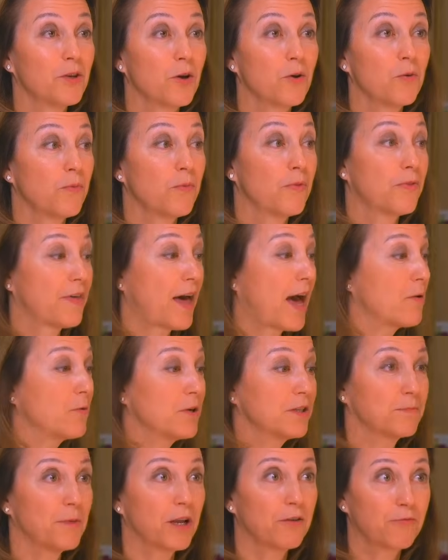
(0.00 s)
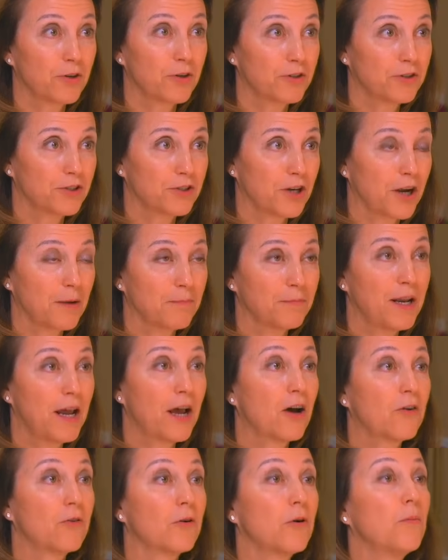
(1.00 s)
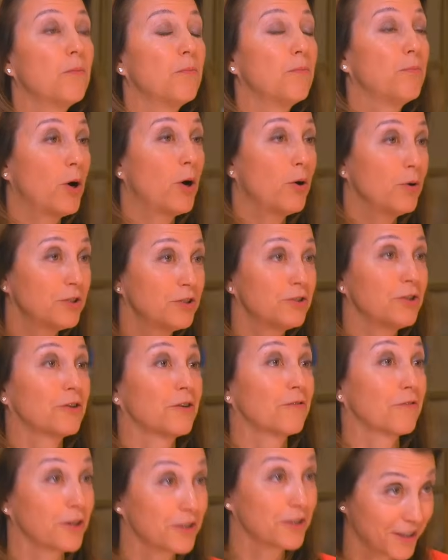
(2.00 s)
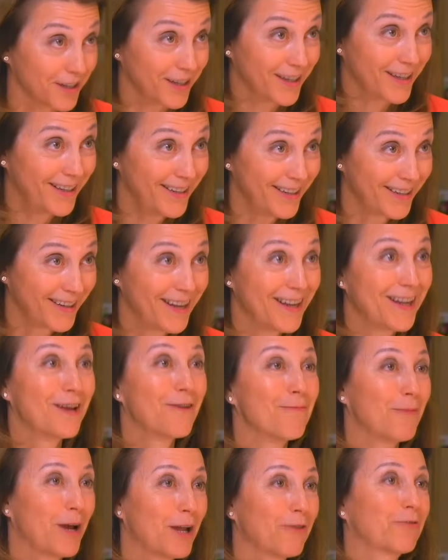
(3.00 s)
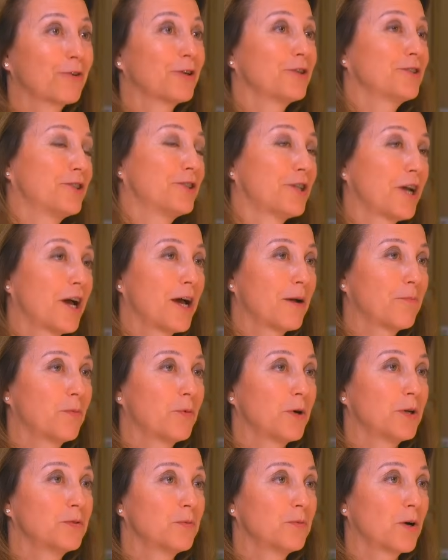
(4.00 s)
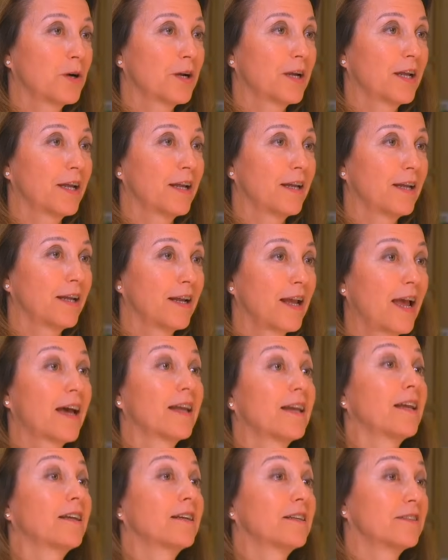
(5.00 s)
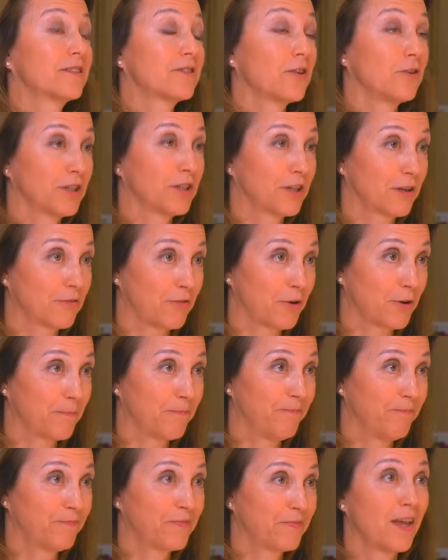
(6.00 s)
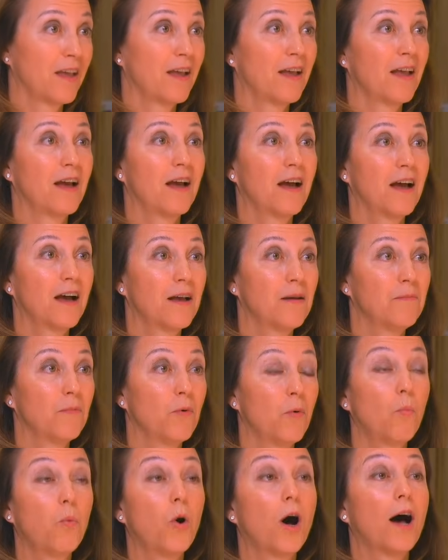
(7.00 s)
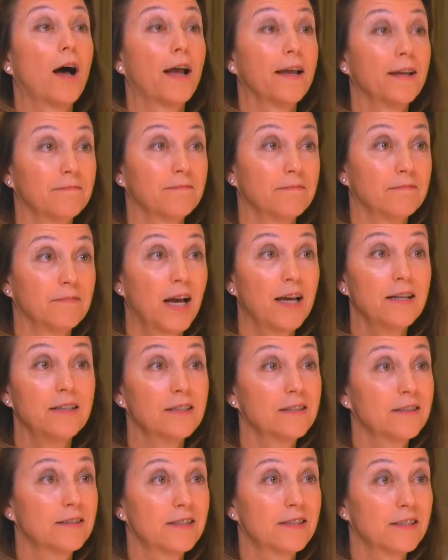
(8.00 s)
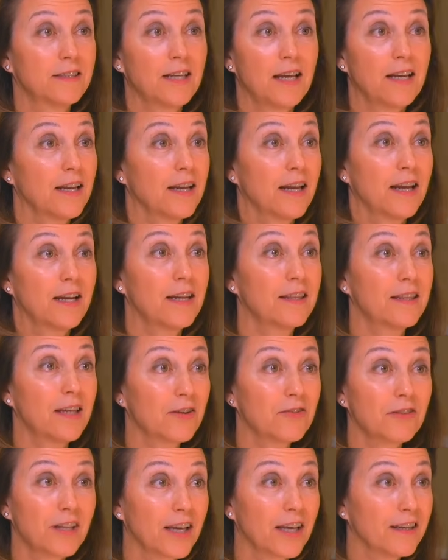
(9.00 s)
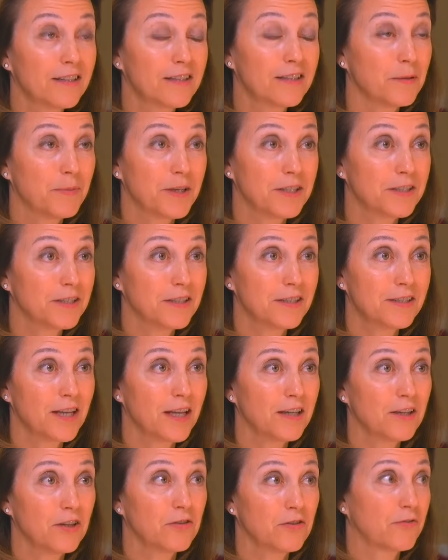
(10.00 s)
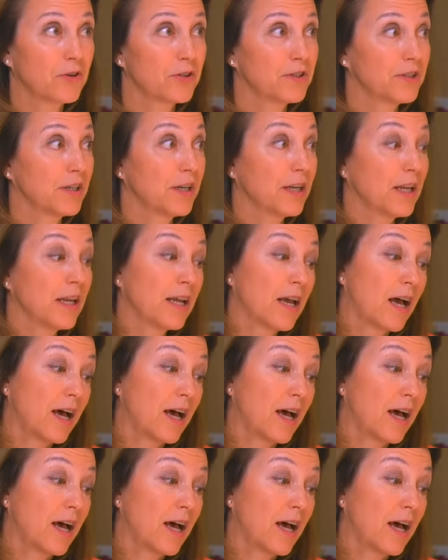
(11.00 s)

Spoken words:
So that was my first job. Now, post-university, my first job was working at a consulting firm. Why? I didn't study anything related to business at university.